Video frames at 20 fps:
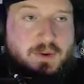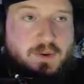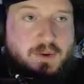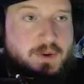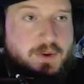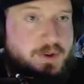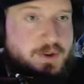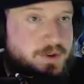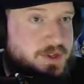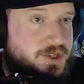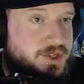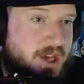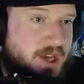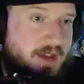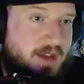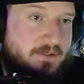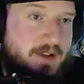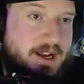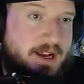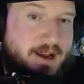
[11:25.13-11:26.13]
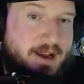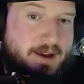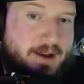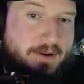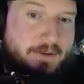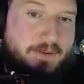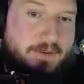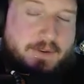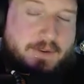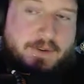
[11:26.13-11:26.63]
or you're in chat right
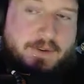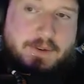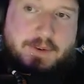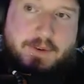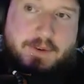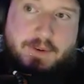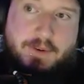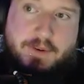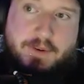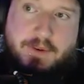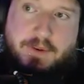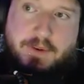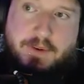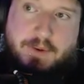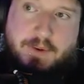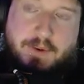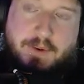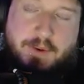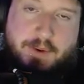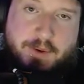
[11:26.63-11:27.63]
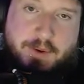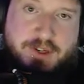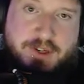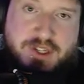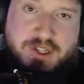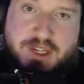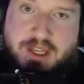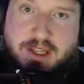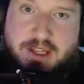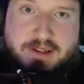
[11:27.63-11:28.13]
now, or you
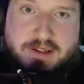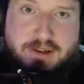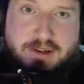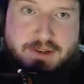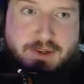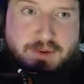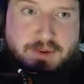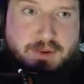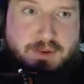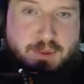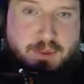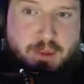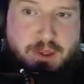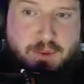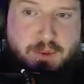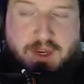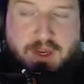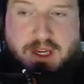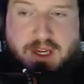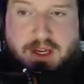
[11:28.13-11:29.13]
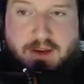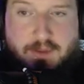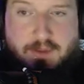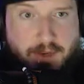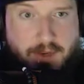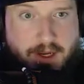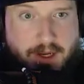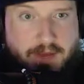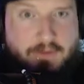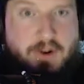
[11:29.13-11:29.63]
see this on YouTube in a week,
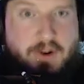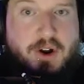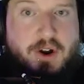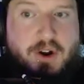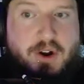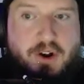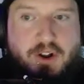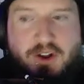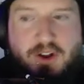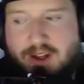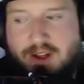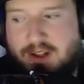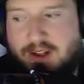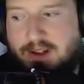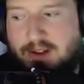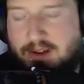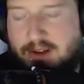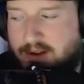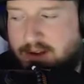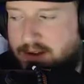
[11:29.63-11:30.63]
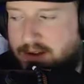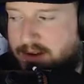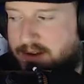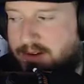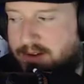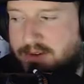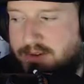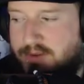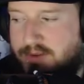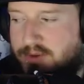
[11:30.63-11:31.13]
whatever,
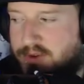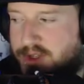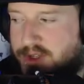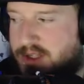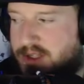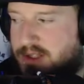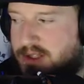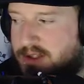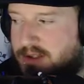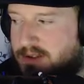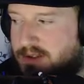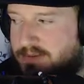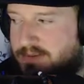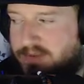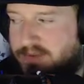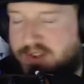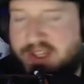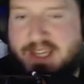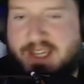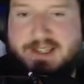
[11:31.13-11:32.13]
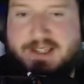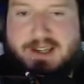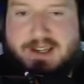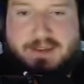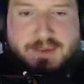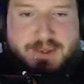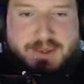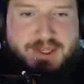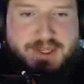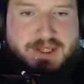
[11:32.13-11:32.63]
just next time
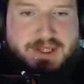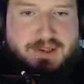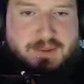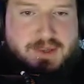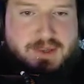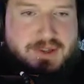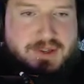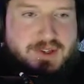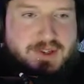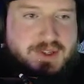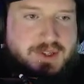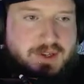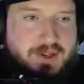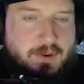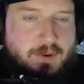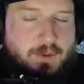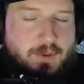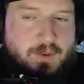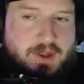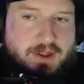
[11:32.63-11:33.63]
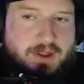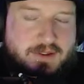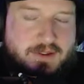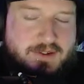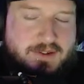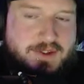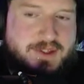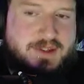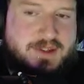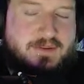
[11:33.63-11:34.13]
you see something you disagree with,
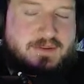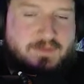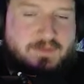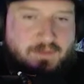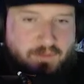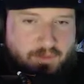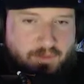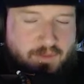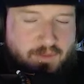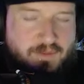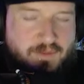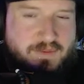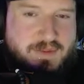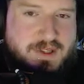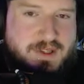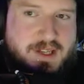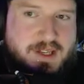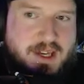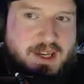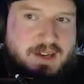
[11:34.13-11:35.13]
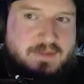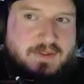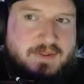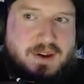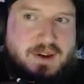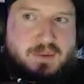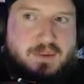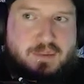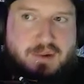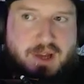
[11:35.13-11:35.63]
just take a
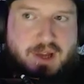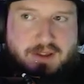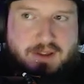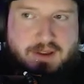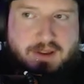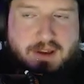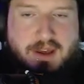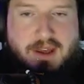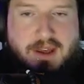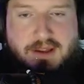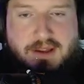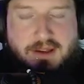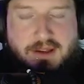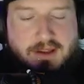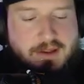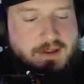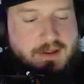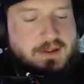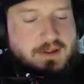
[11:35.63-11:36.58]
fucking breath and